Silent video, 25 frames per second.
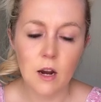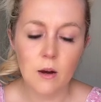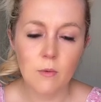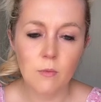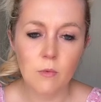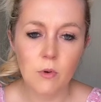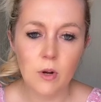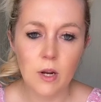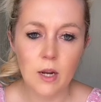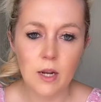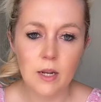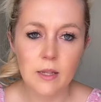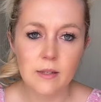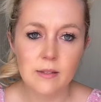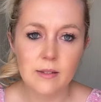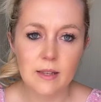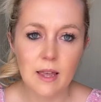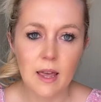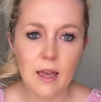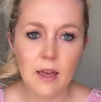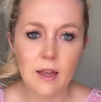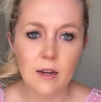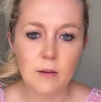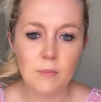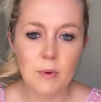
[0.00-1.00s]
really
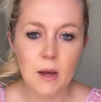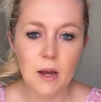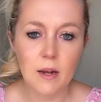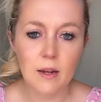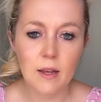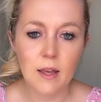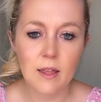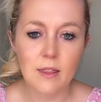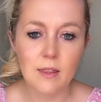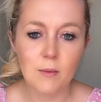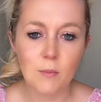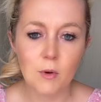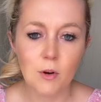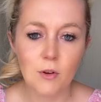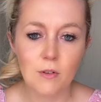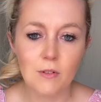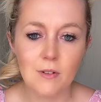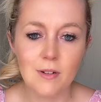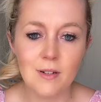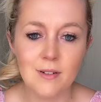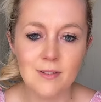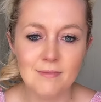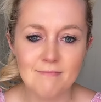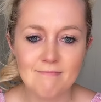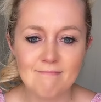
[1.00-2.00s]
scared about getting them
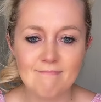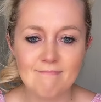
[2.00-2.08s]
on